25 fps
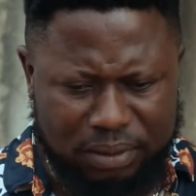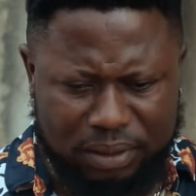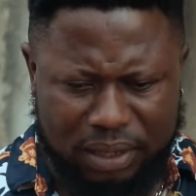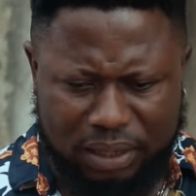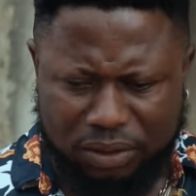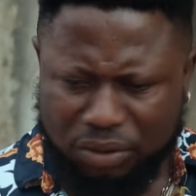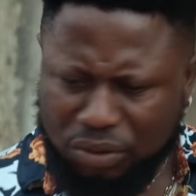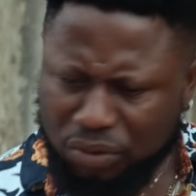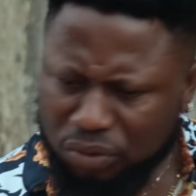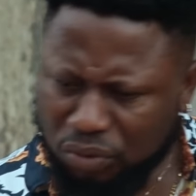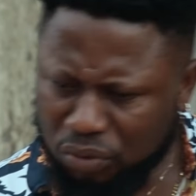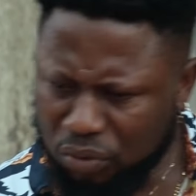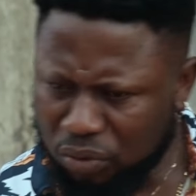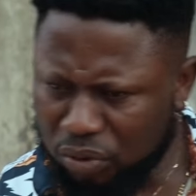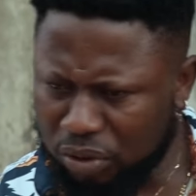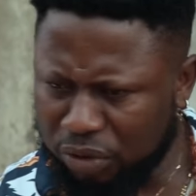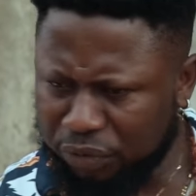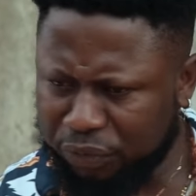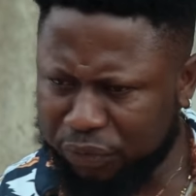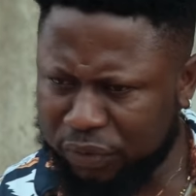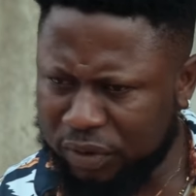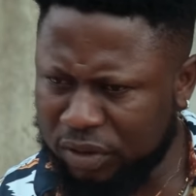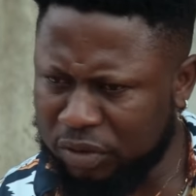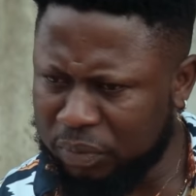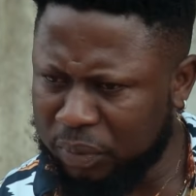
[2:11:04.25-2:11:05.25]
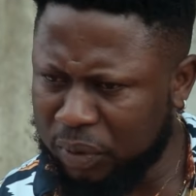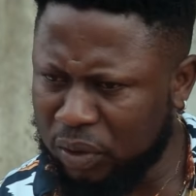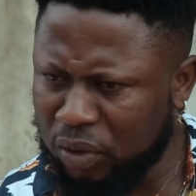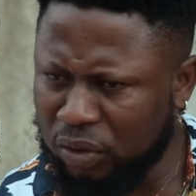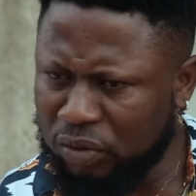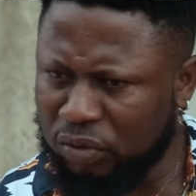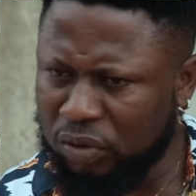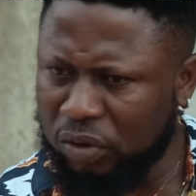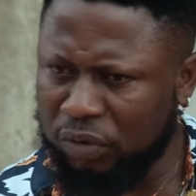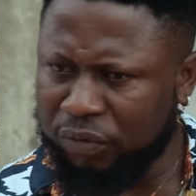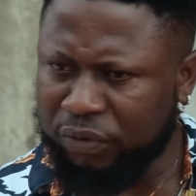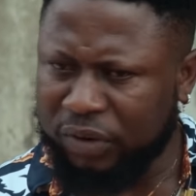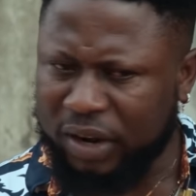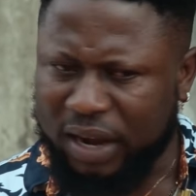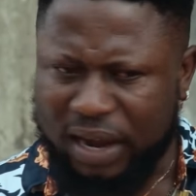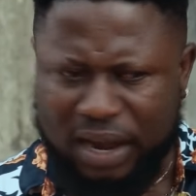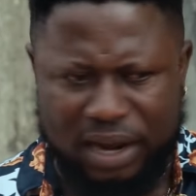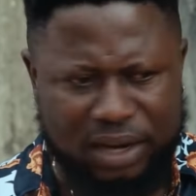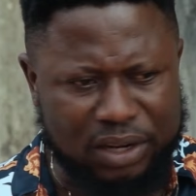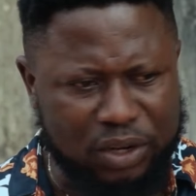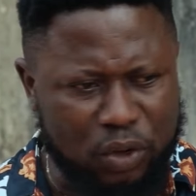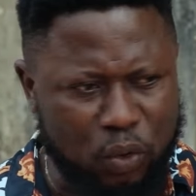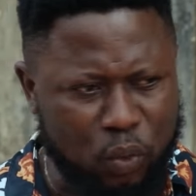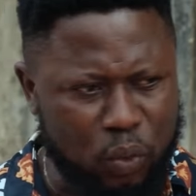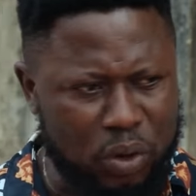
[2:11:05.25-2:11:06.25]
I don't know if it's because of
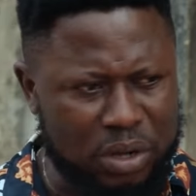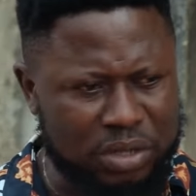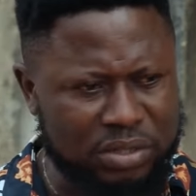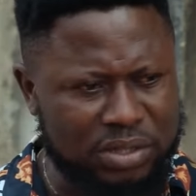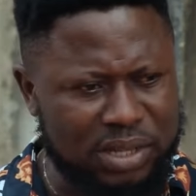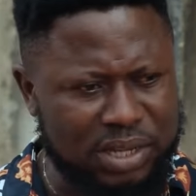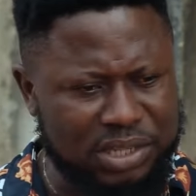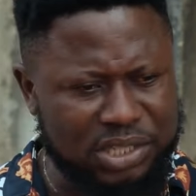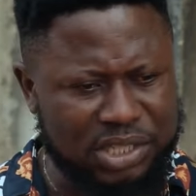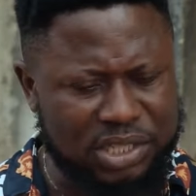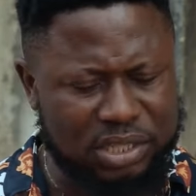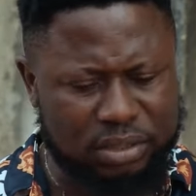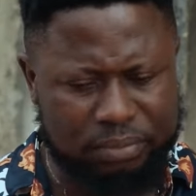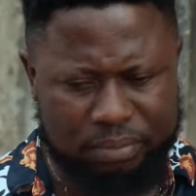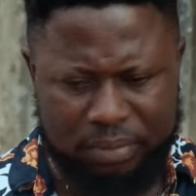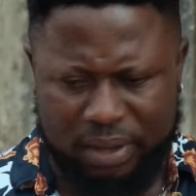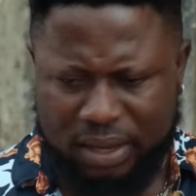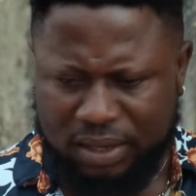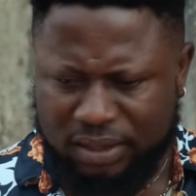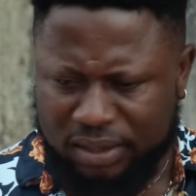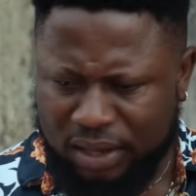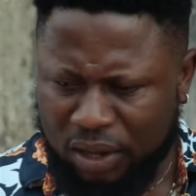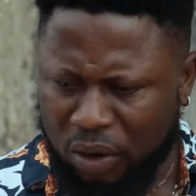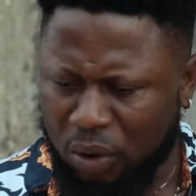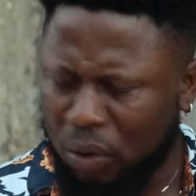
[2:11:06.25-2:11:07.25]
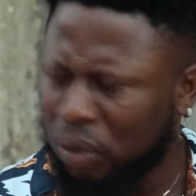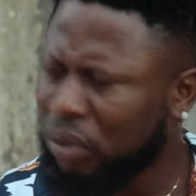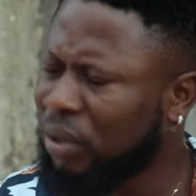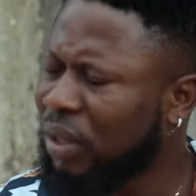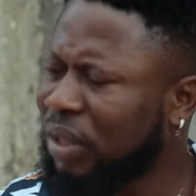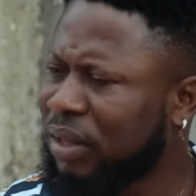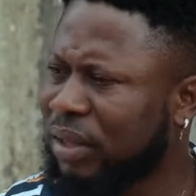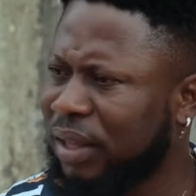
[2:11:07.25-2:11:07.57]
car requests that she made the other